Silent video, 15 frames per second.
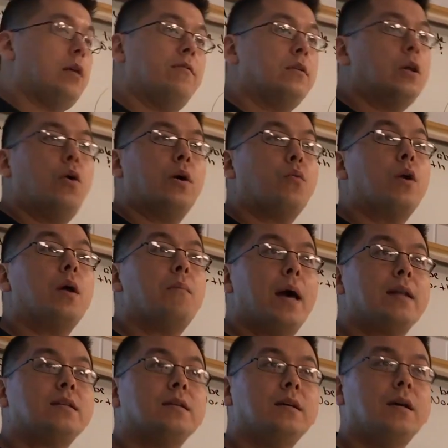even knowing what it
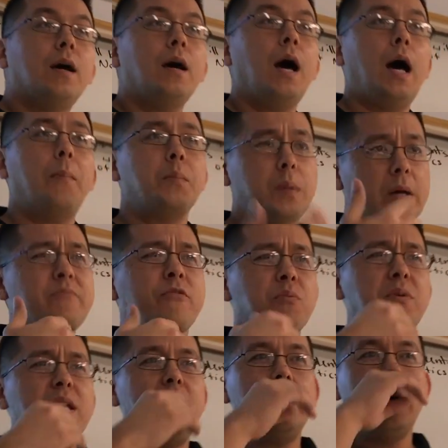meant. But for
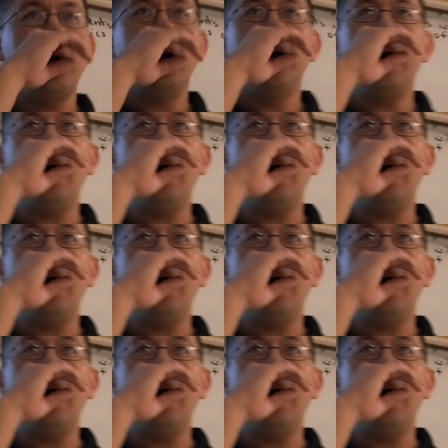me,